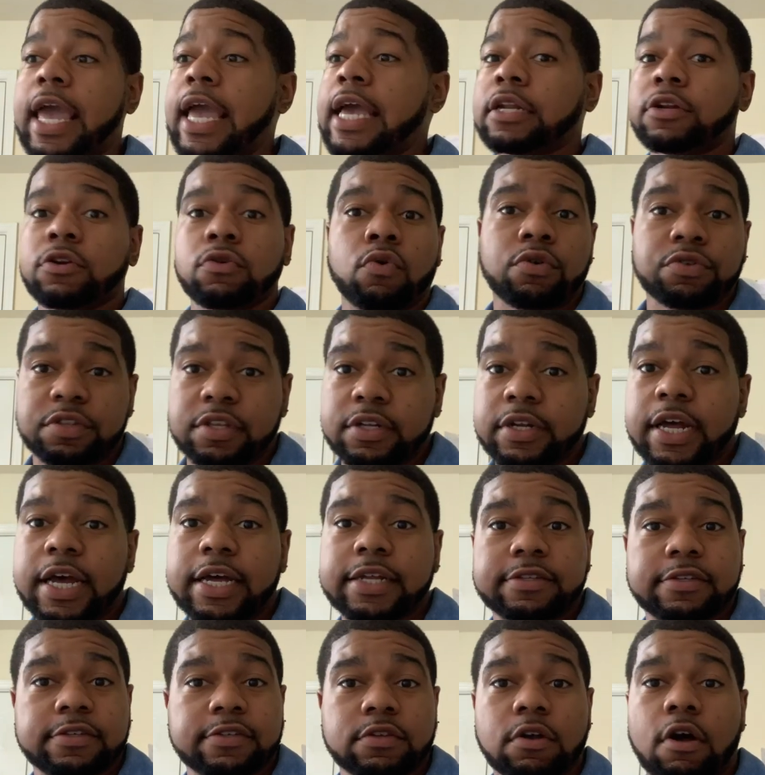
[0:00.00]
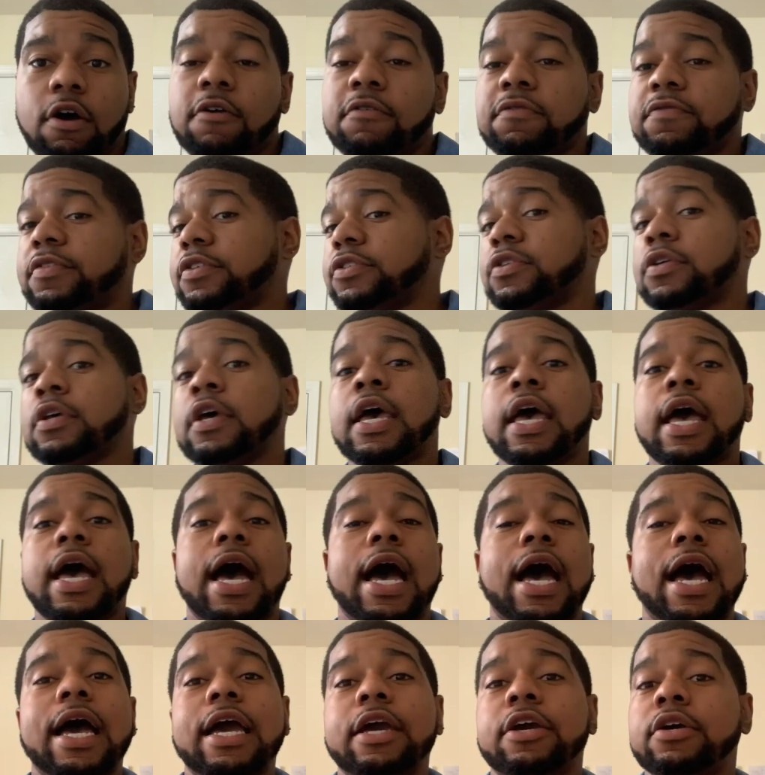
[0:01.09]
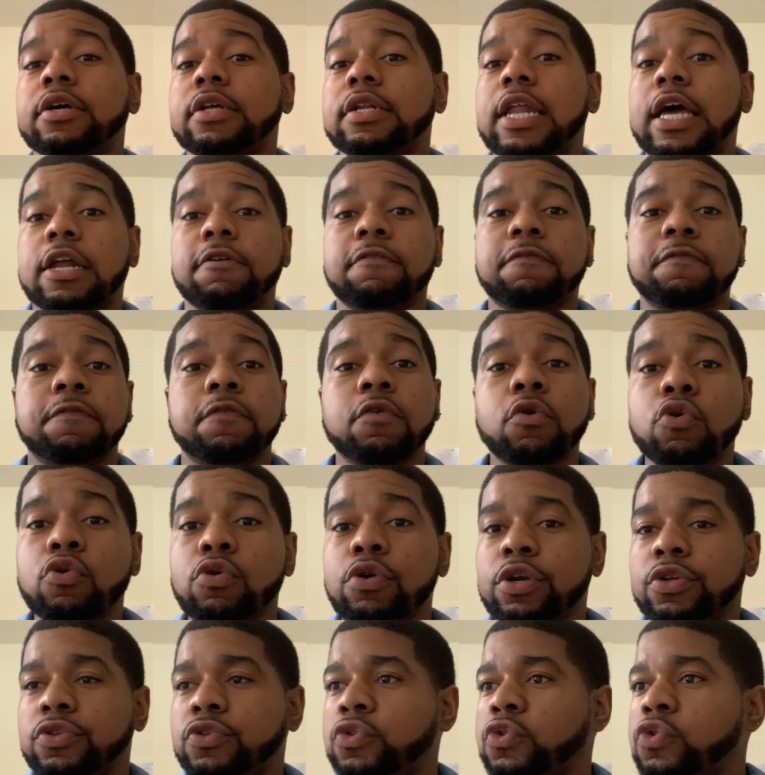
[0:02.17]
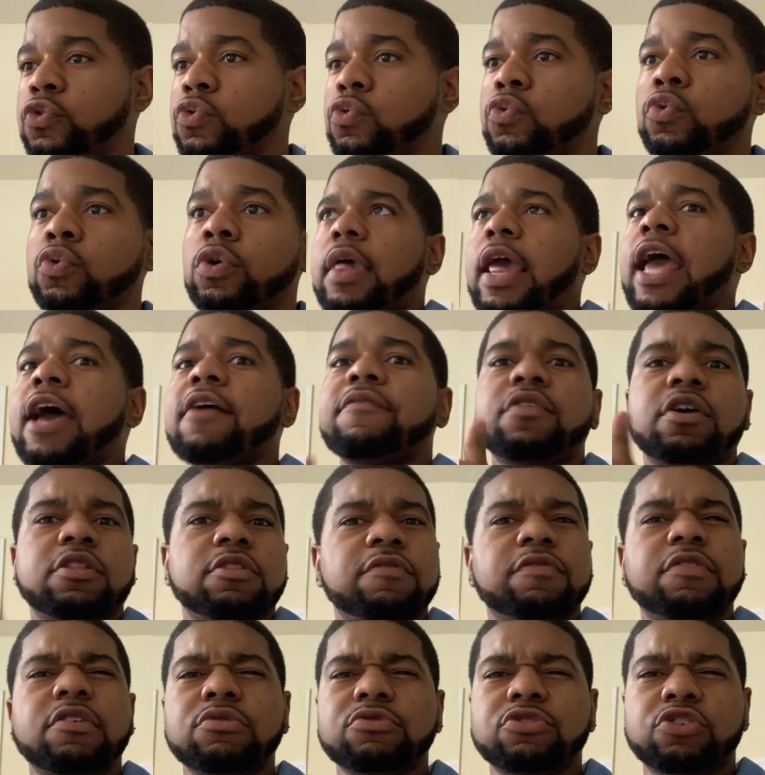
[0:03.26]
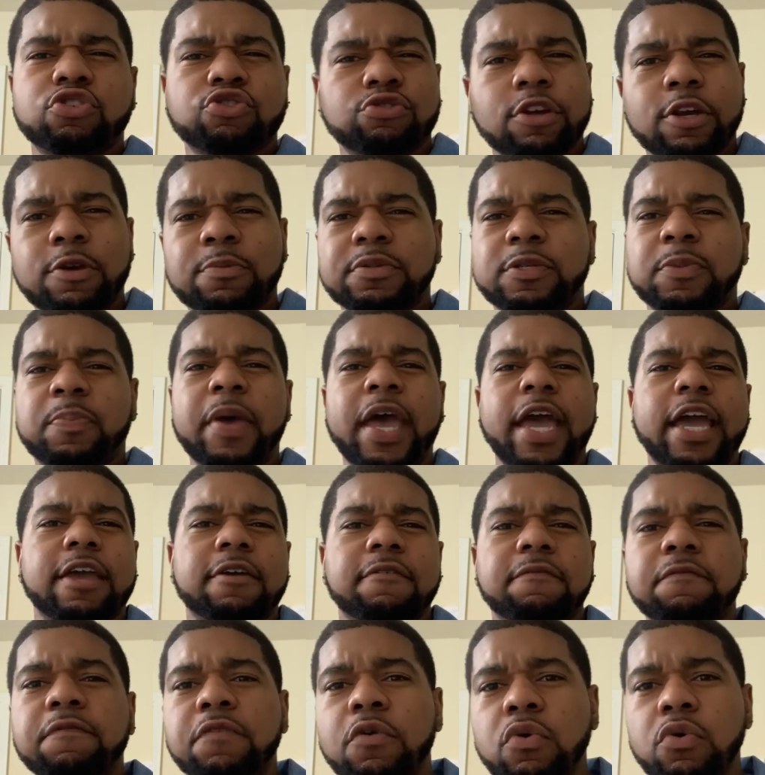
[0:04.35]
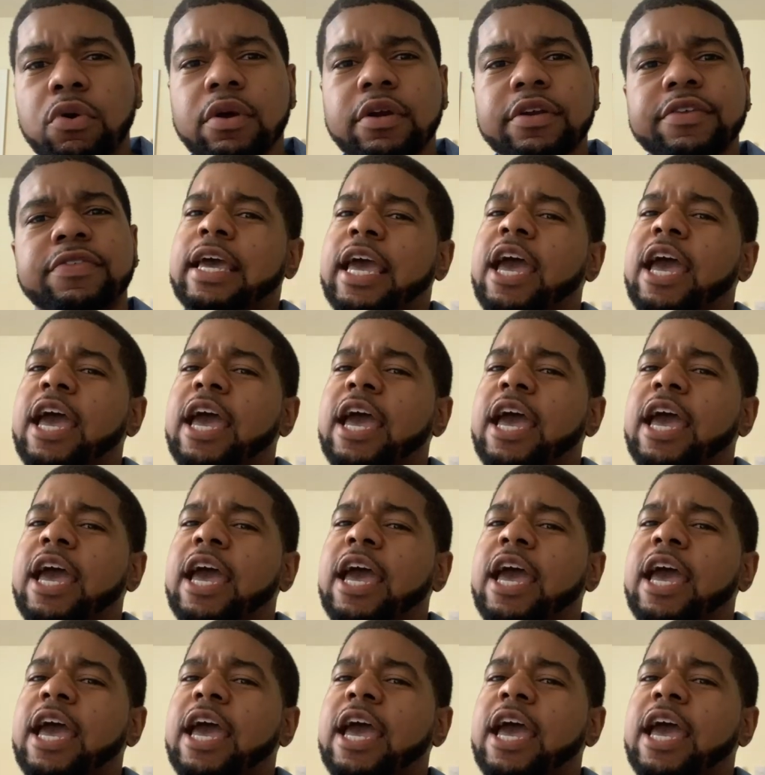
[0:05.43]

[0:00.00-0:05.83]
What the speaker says: at an orthodontist's office. I could not afford to have all of those trips back and forth,